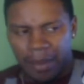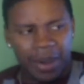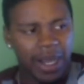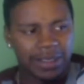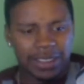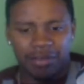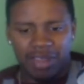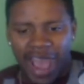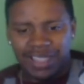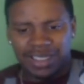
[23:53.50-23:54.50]
Because
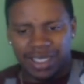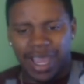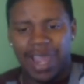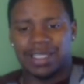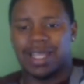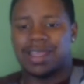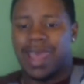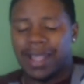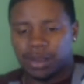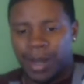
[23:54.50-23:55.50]
if that's the case,
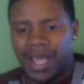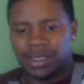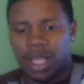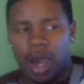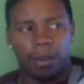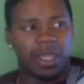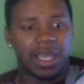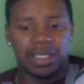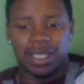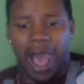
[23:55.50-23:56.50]
that's messed up,
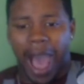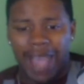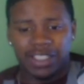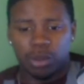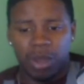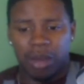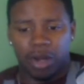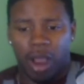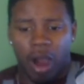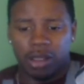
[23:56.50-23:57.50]
because I should be able
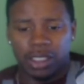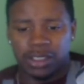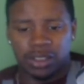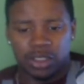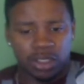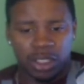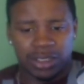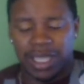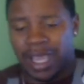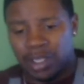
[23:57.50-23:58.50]
to call in
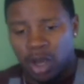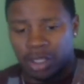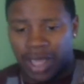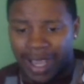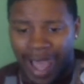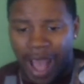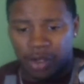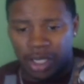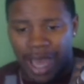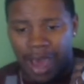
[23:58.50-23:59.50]
and say, look, that guy
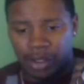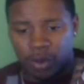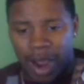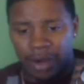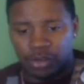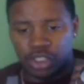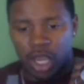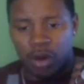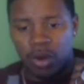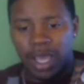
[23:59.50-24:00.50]
on the Louder Crowder
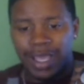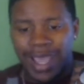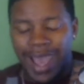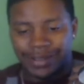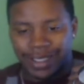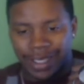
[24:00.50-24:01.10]
show, he has a